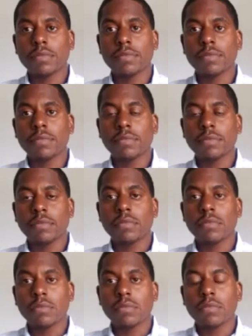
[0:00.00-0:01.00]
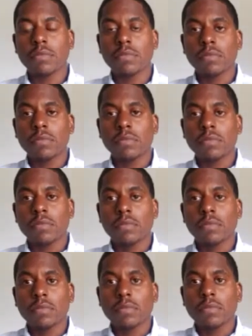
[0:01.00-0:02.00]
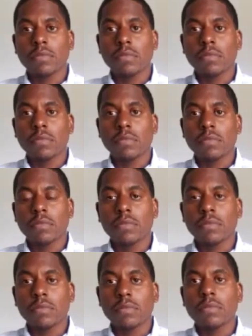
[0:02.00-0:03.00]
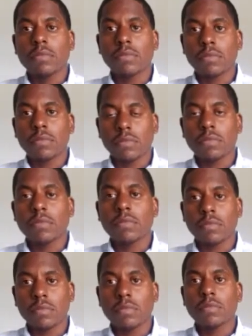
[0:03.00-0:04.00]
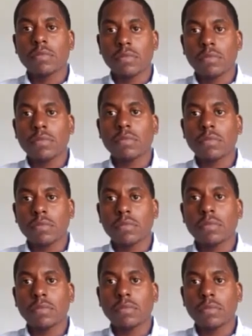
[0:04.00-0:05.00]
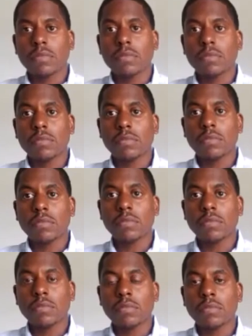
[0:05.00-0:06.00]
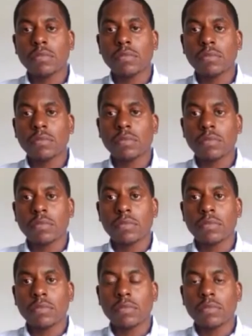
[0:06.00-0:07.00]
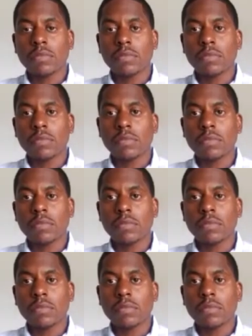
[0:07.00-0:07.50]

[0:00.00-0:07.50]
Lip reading: (silent)